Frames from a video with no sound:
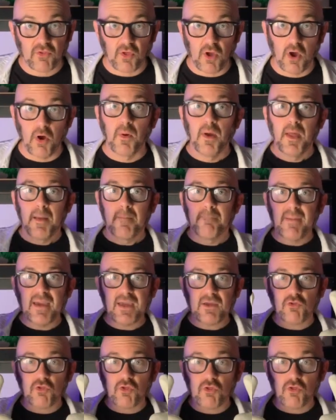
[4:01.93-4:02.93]
So
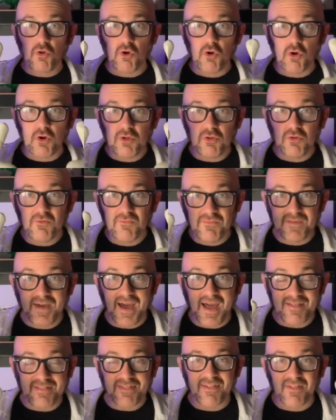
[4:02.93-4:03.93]
make sure you've
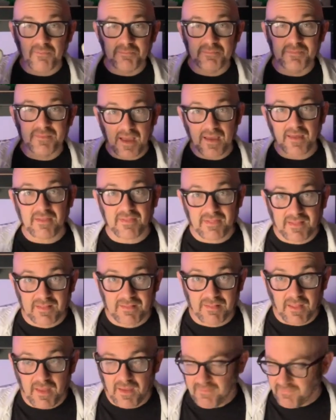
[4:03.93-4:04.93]
got some nice
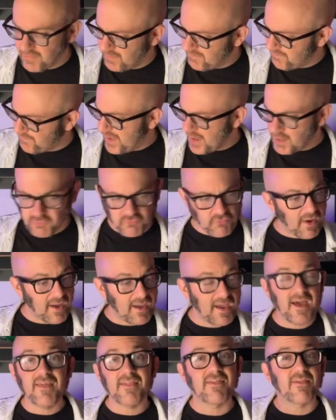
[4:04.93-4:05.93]
gloves. In fact,
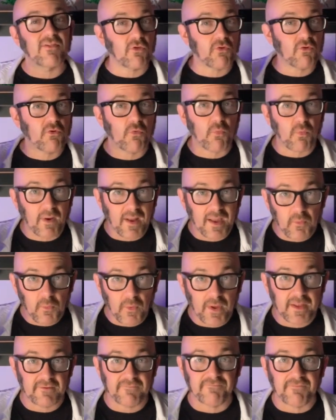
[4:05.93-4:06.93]
dry ice is a great
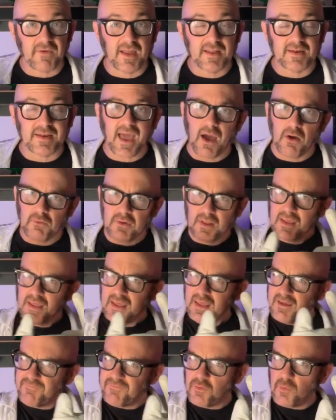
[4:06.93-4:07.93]
way to find out
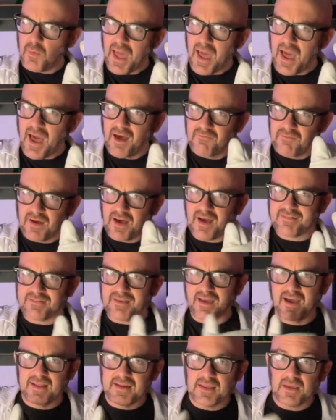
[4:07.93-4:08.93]
if you have a
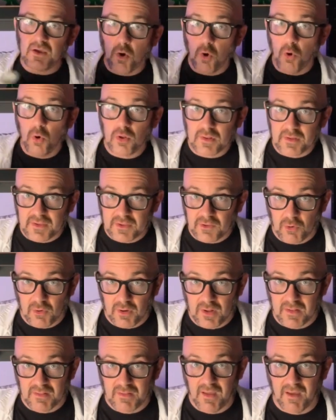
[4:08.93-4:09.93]
tiny hole in
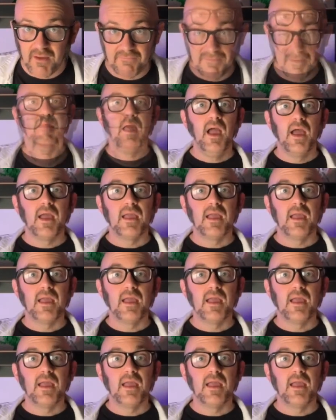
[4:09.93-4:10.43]
your glove.